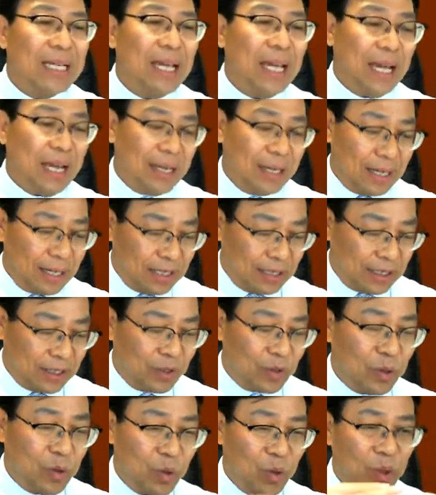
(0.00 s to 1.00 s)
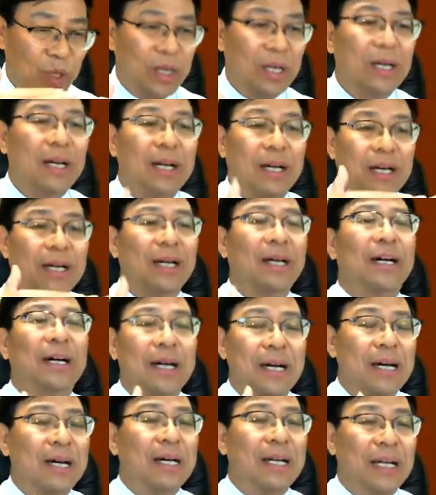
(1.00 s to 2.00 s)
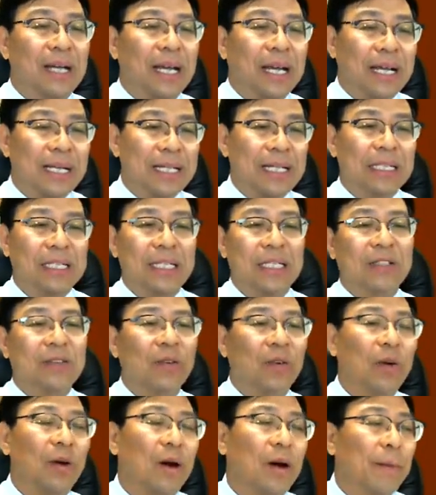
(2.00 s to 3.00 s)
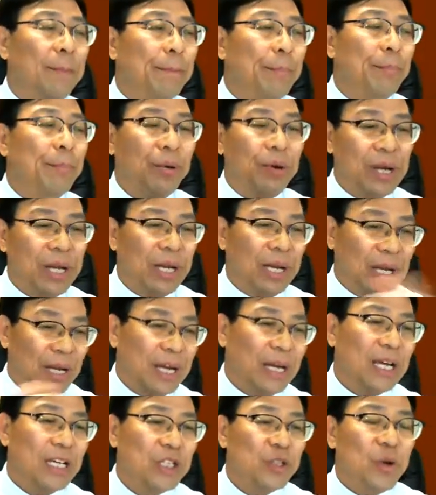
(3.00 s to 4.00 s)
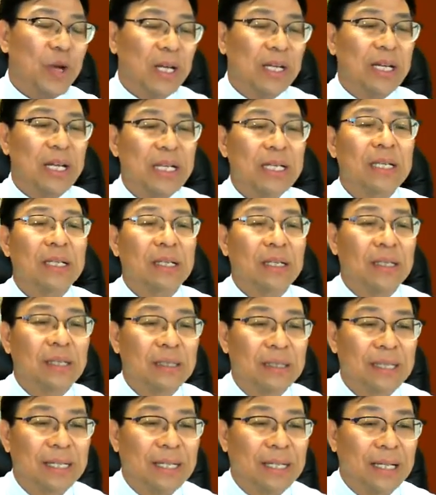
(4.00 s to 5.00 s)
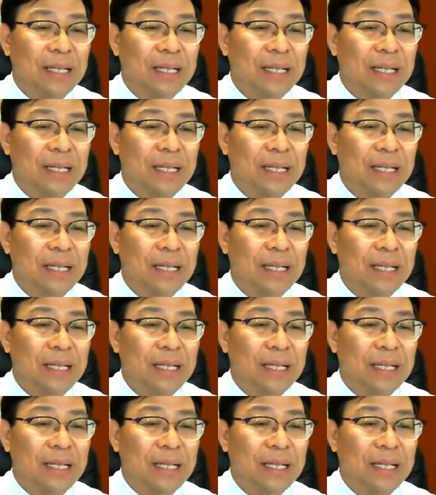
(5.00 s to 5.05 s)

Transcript: and then this is for a a traditional